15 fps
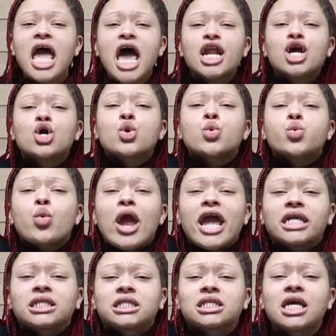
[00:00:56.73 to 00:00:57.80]
in a
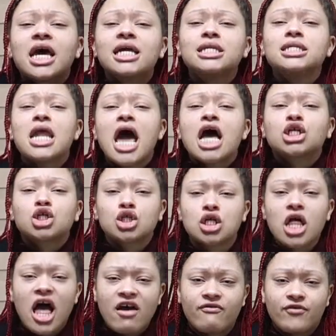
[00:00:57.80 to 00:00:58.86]
great
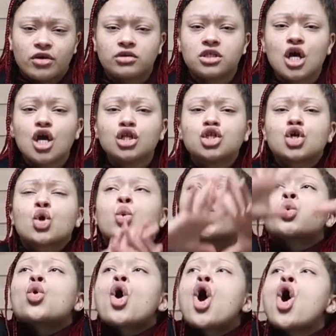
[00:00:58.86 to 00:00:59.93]
national effort to
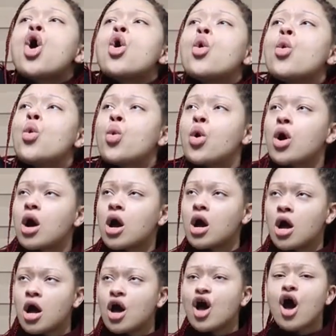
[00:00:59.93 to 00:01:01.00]
grow
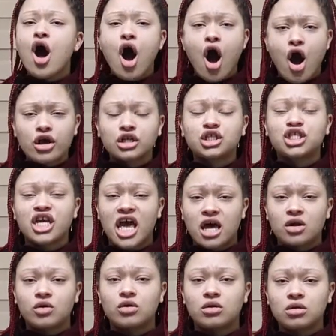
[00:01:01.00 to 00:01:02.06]
our channel.